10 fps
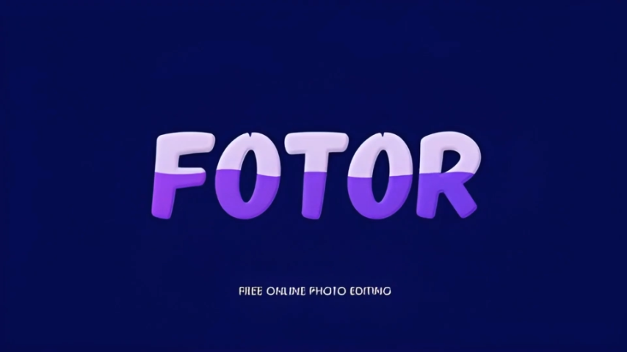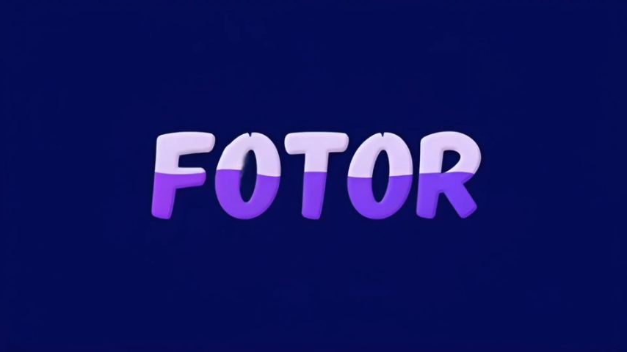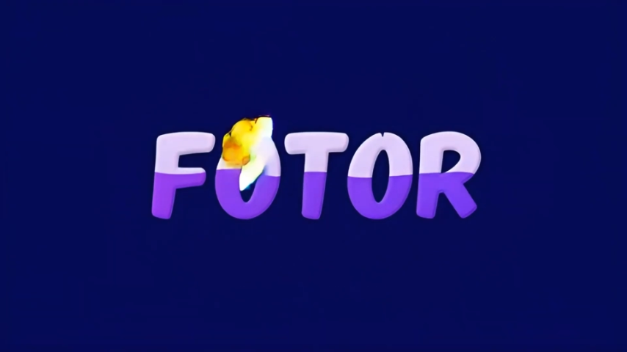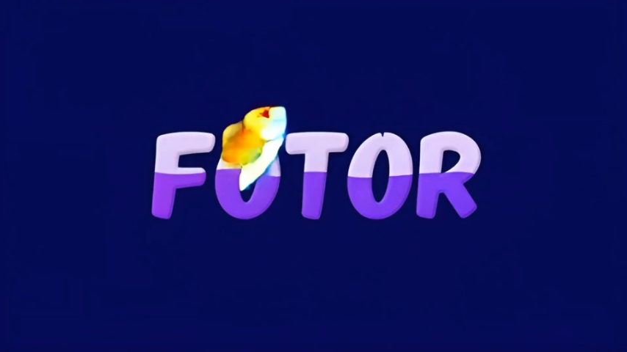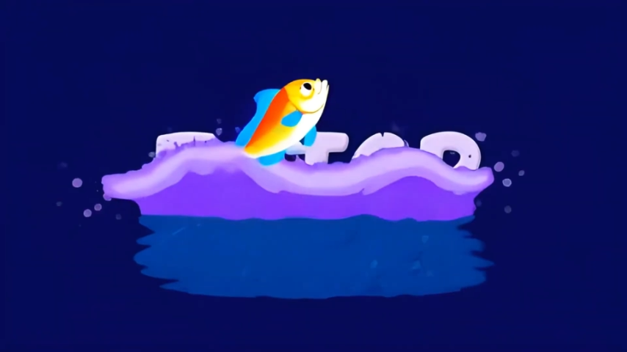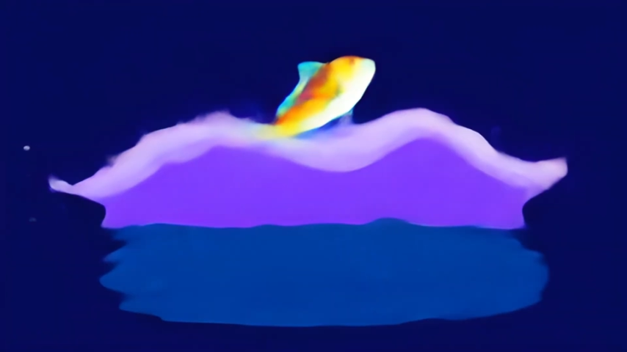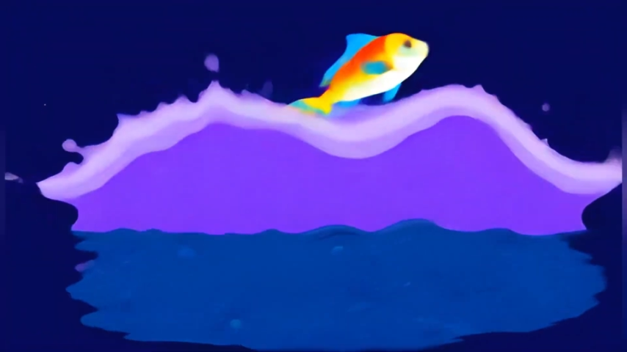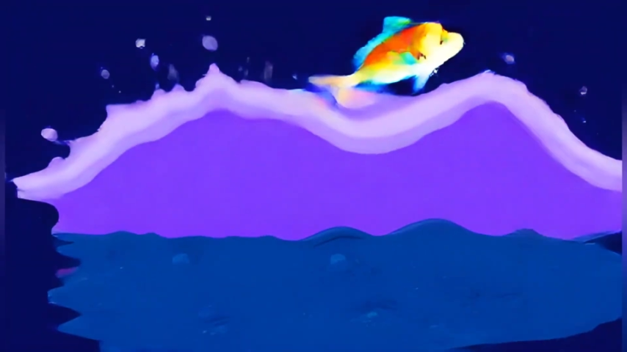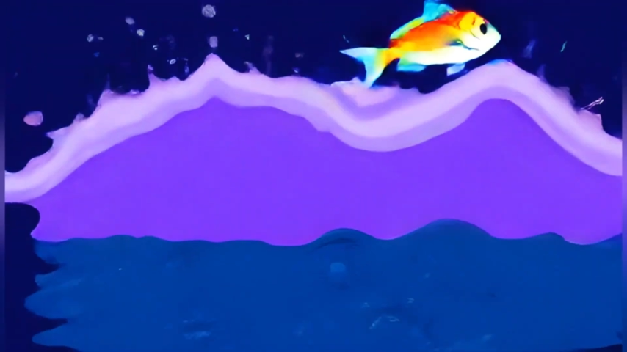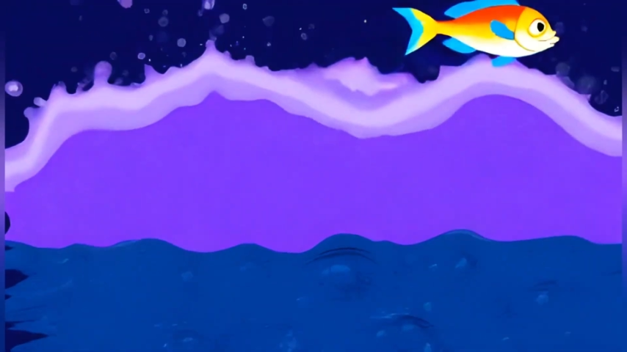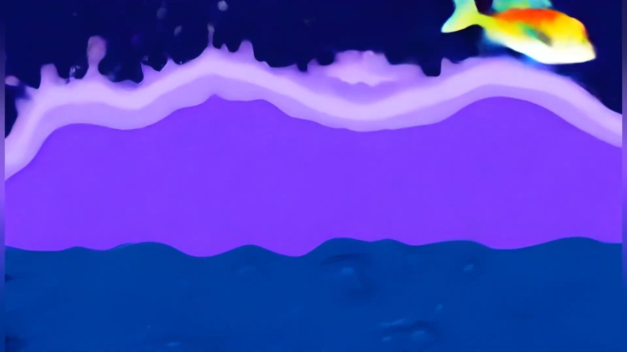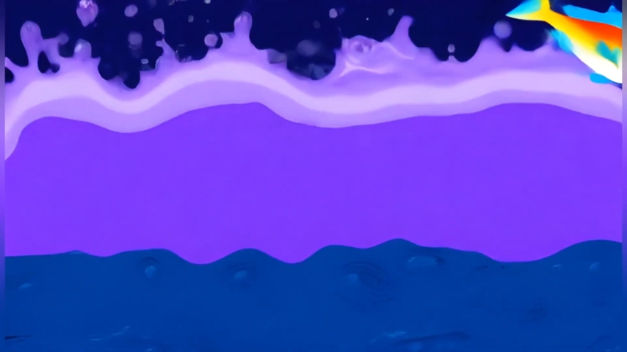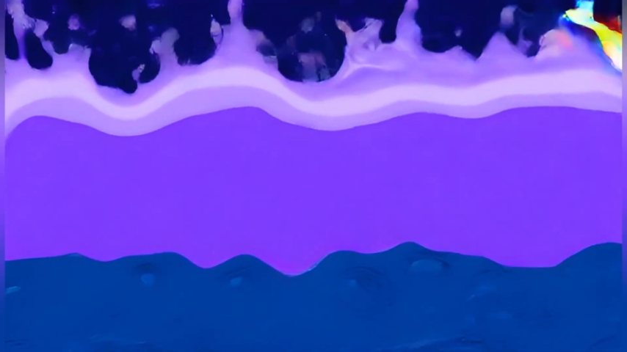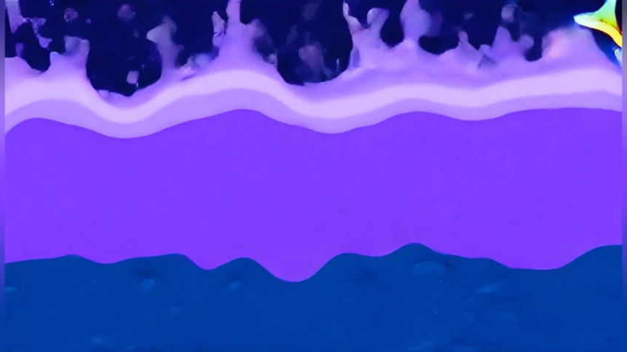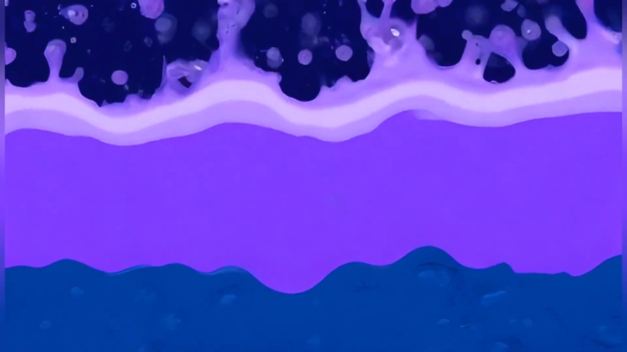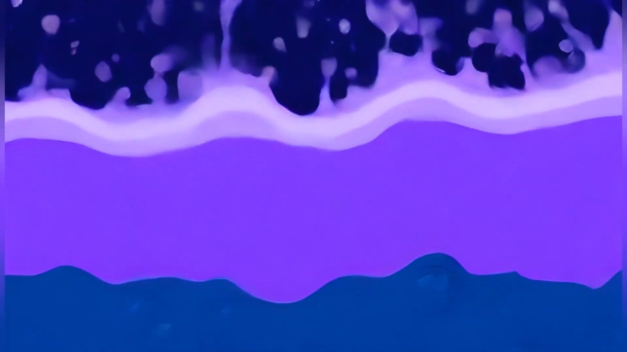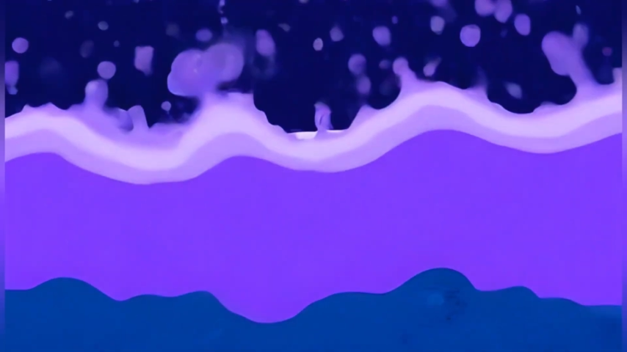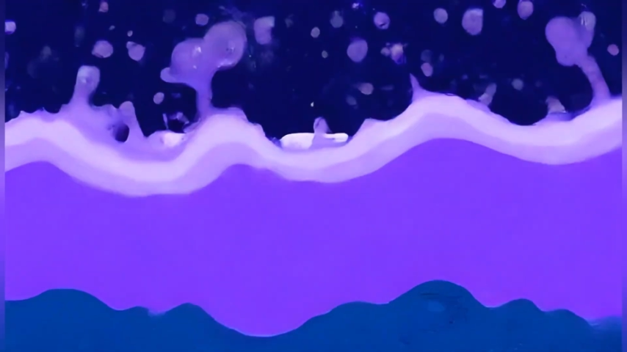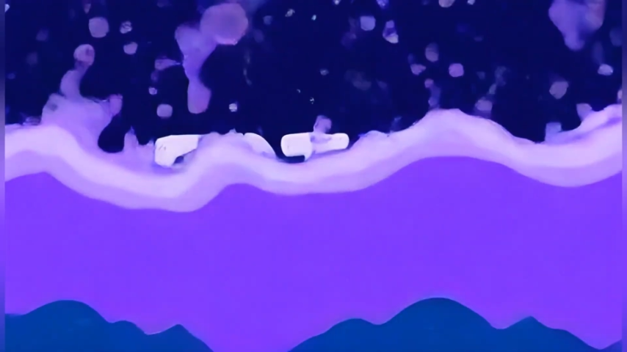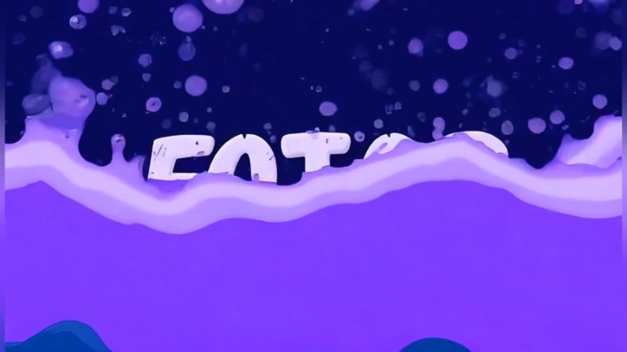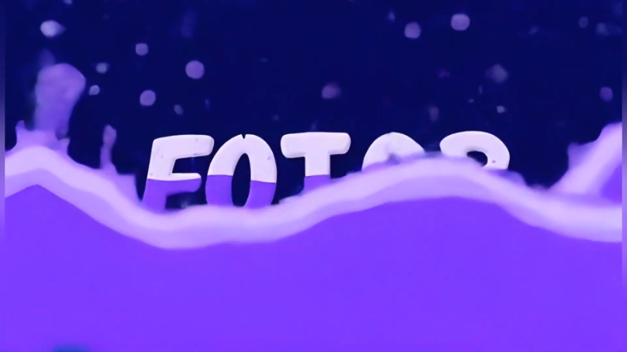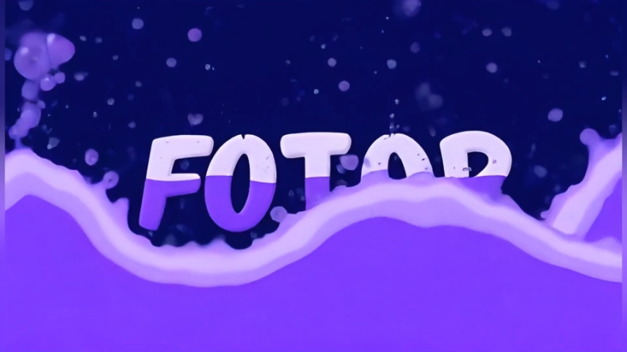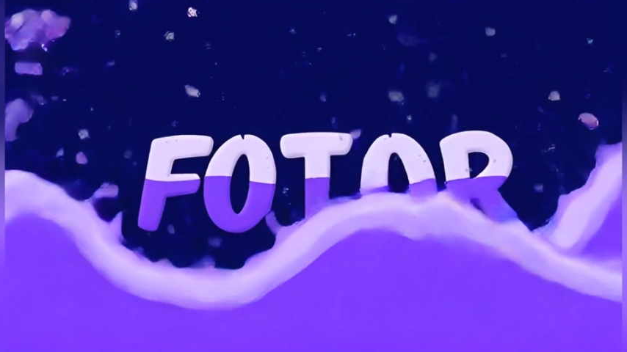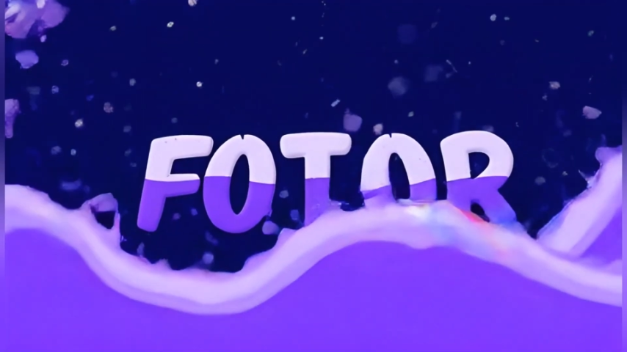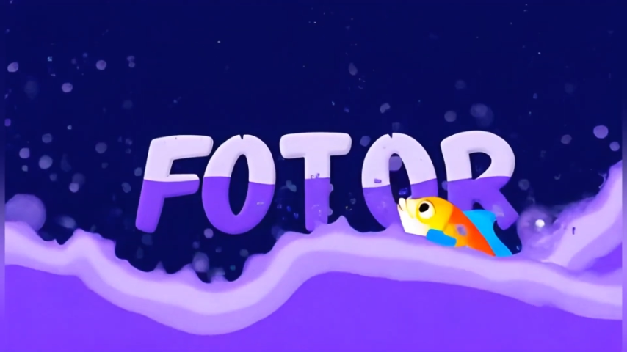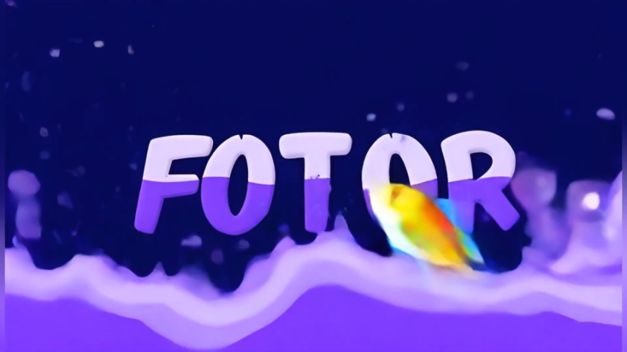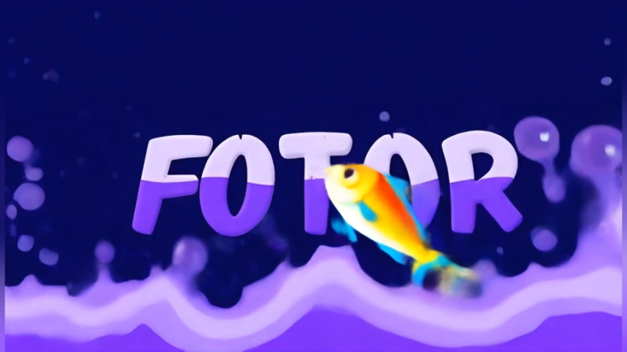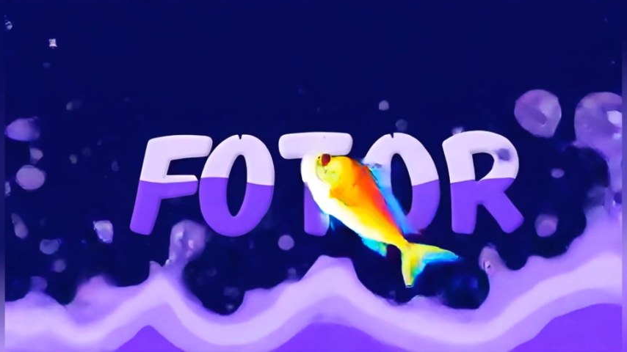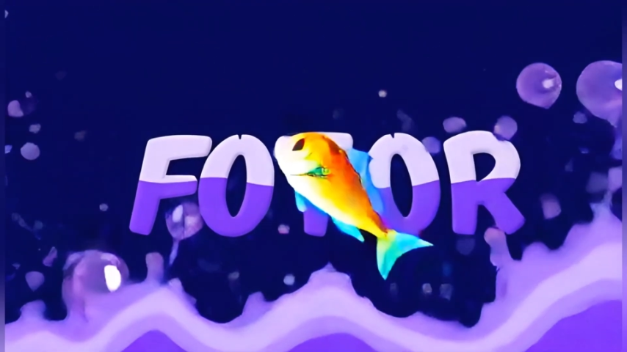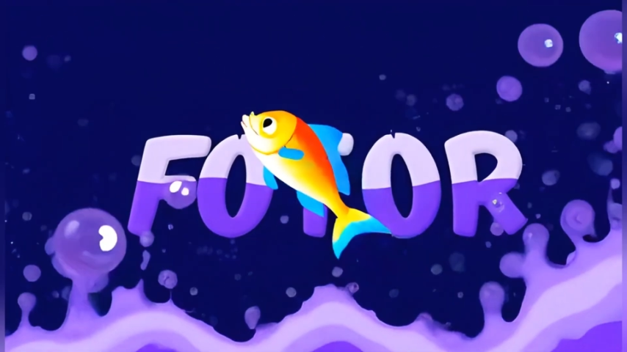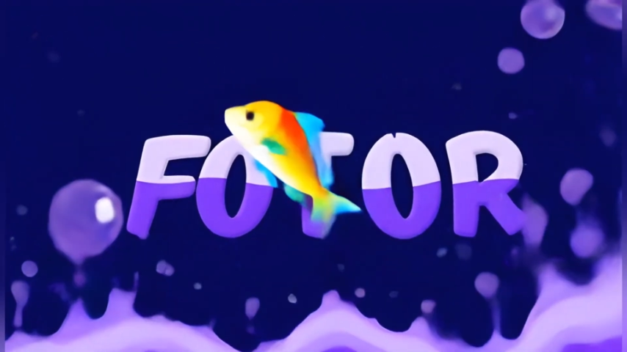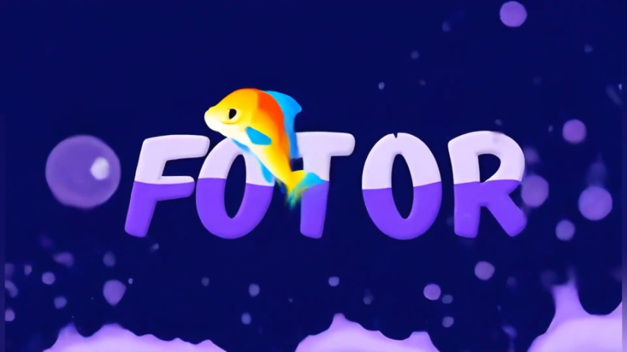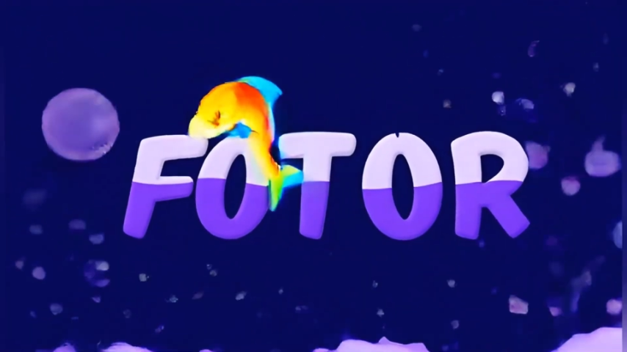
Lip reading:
(no speaker visible)